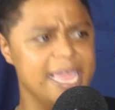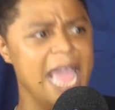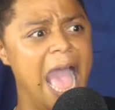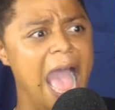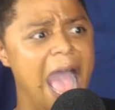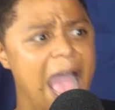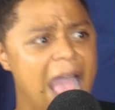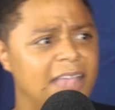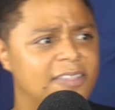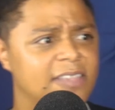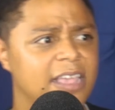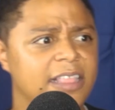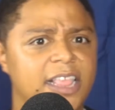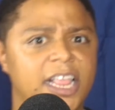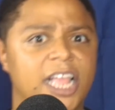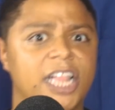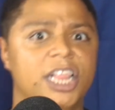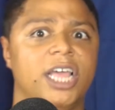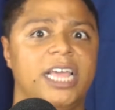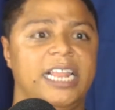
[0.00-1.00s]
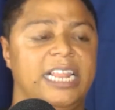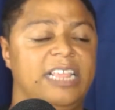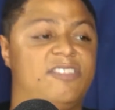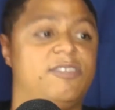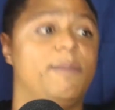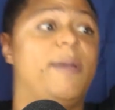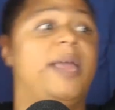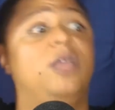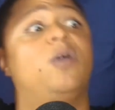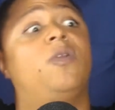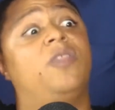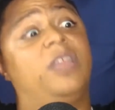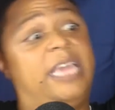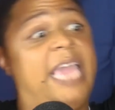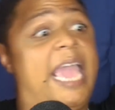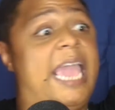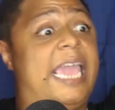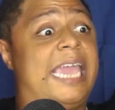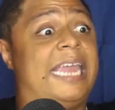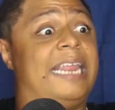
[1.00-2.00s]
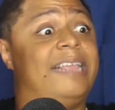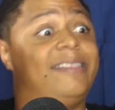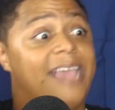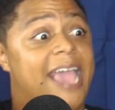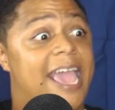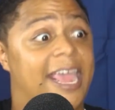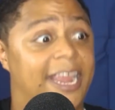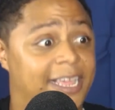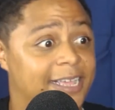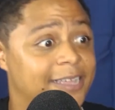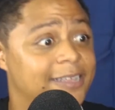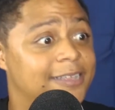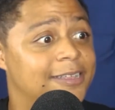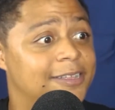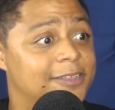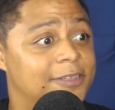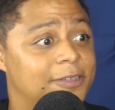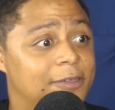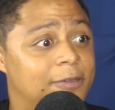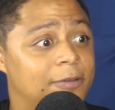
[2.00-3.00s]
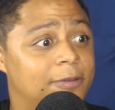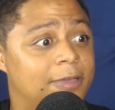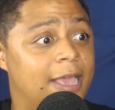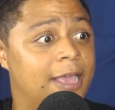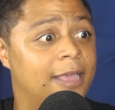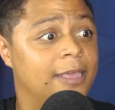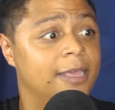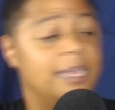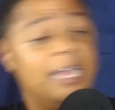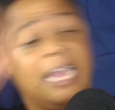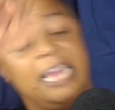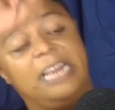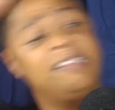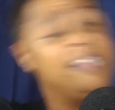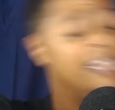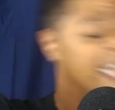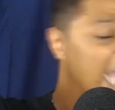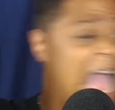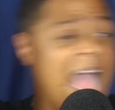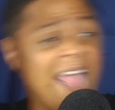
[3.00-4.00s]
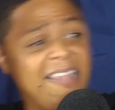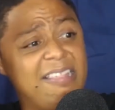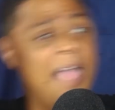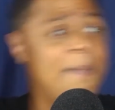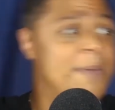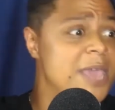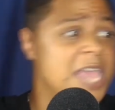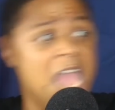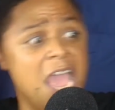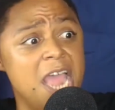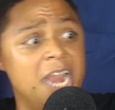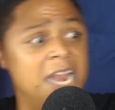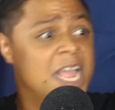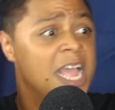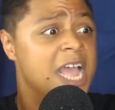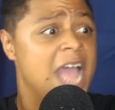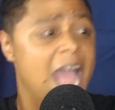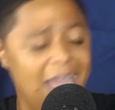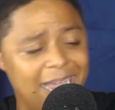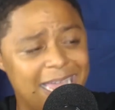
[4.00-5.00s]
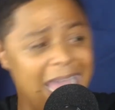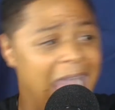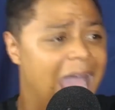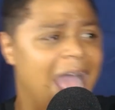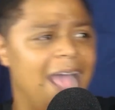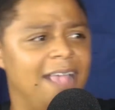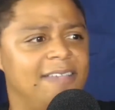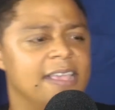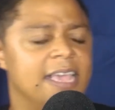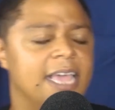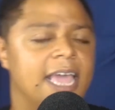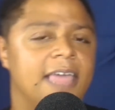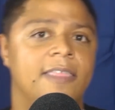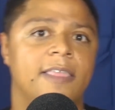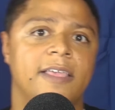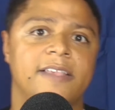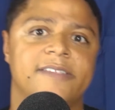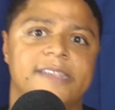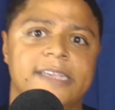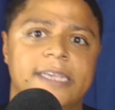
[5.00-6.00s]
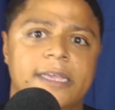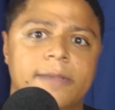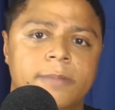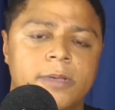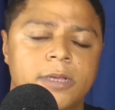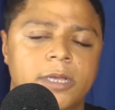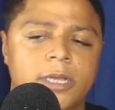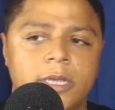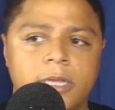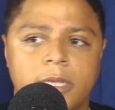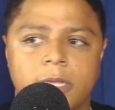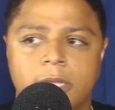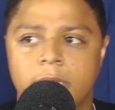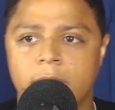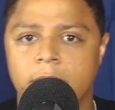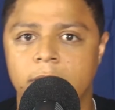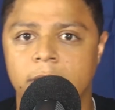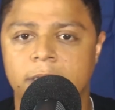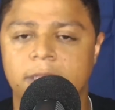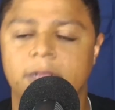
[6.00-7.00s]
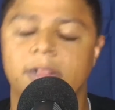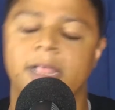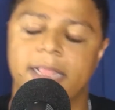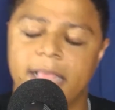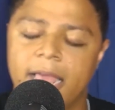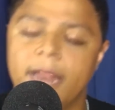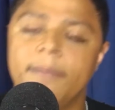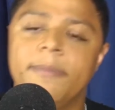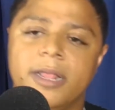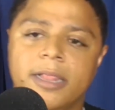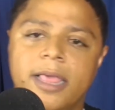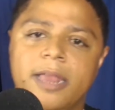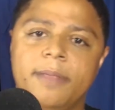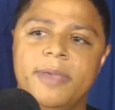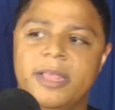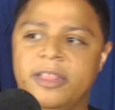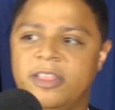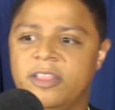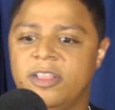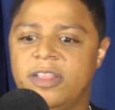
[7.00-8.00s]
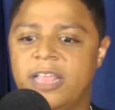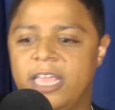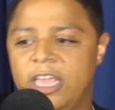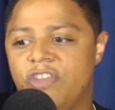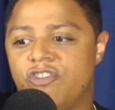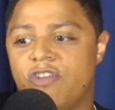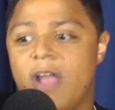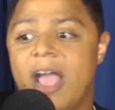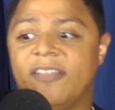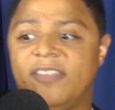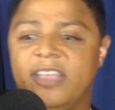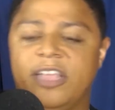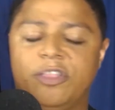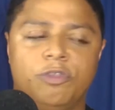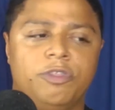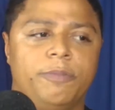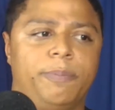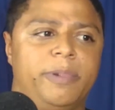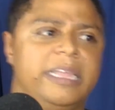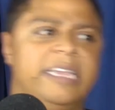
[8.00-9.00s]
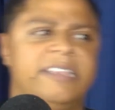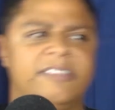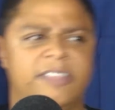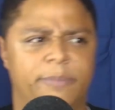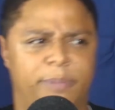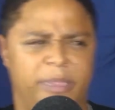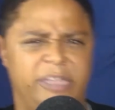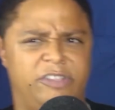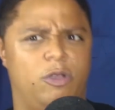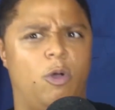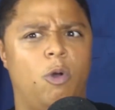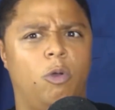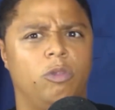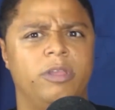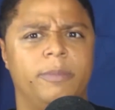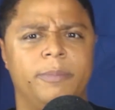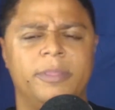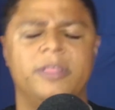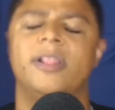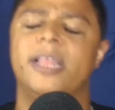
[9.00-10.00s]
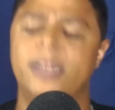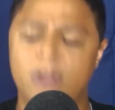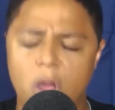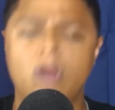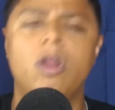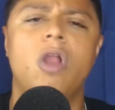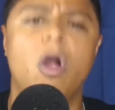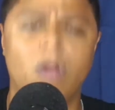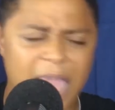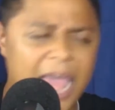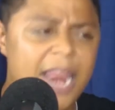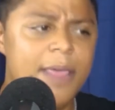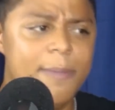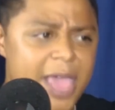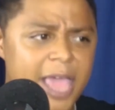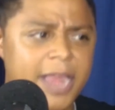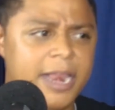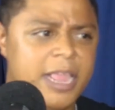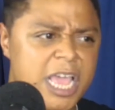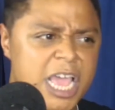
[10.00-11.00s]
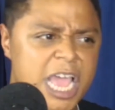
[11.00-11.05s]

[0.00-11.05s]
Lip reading: guys, and then they look, and it's somebody on the gate, and it's Eddie. Okay, and he's like, guys, let me in, hey guys, and they see him, and they're like, let him in, and then he tries to get through the police, and the police are holding him, and they're like, no, let him in.